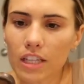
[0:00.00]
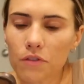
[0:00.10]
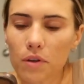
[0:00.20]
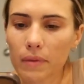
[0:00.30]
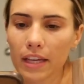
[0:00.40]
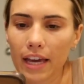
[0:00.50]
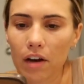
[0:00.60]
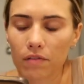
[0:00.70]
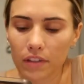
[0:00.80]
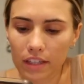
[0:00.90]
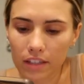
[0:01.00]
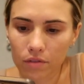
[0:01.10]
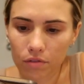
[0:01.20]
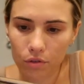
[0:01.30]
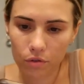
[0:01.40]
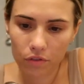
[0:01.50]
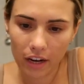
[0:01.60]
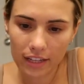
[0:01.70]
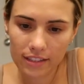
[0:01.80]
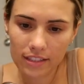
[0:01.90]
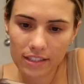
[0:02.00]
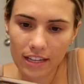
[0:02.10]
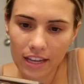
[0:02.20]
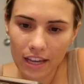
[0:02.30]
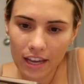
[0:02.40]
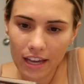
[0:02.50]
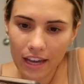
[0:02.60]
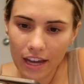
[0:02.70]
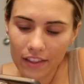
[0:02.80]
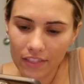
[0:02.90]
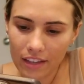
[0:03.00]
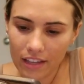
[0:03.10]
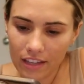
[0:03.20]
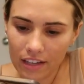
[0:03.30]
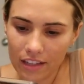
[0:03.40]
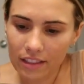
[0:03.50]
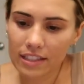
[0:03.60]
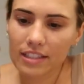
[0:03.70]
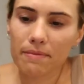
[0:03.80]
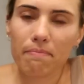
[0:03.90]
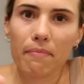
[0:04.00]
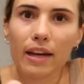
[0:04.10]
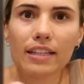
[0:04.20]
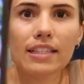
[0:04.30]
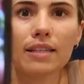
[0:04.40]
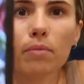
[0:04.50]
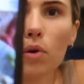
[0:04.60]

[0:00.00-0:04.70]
It's from the account Vegan Food Friends. And then this Mexi